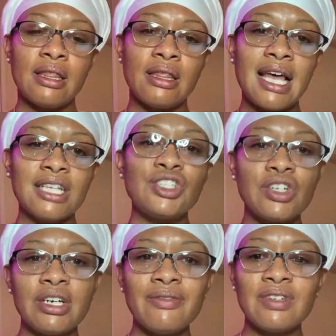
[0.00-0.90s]
That's your
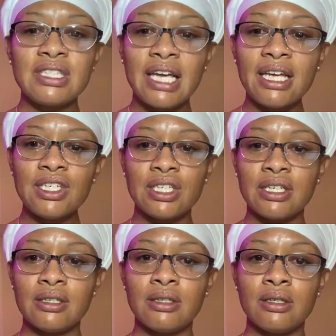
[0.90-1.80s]

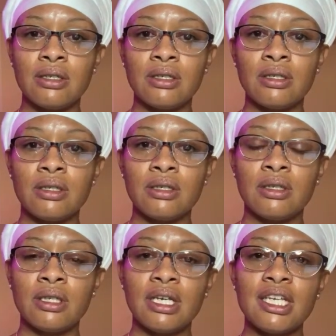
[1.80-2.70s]
invitation
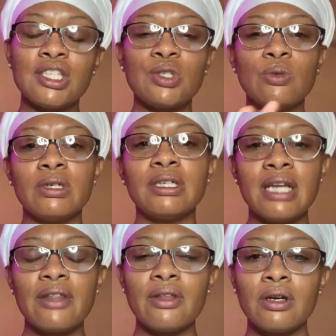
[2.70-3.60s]
into
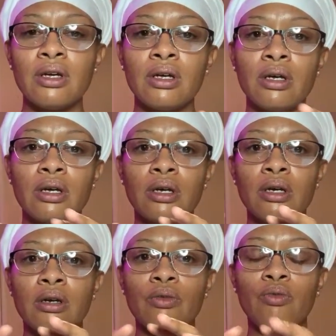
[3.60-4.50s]
another
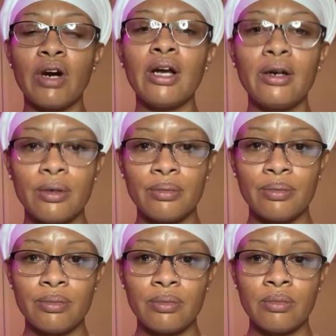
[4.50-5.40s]
realm
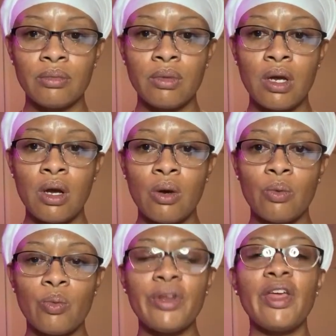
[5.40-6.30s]

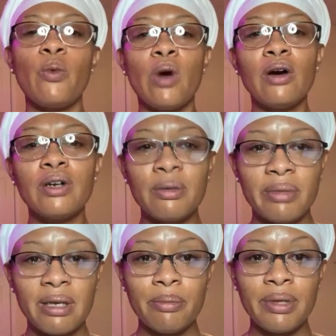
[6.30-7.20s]
where they welcome
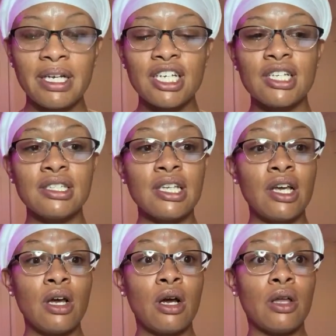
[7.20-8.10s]
it because
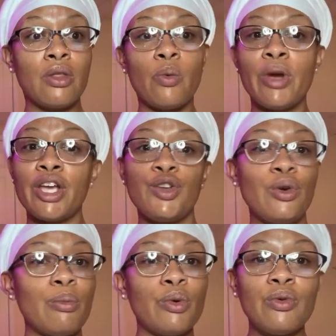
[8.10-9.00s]
the way
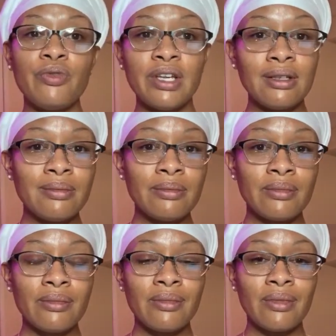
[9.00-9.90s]
you're moving,
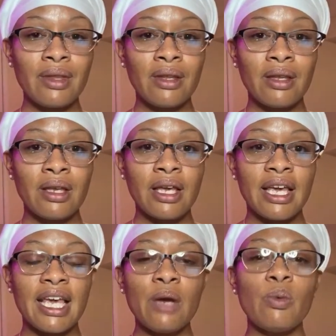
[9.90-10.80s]

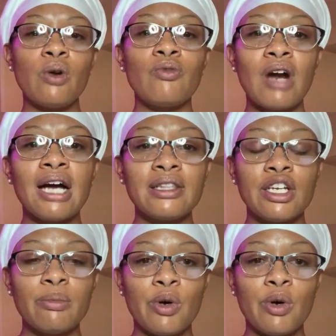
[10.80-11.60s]
it won't rock their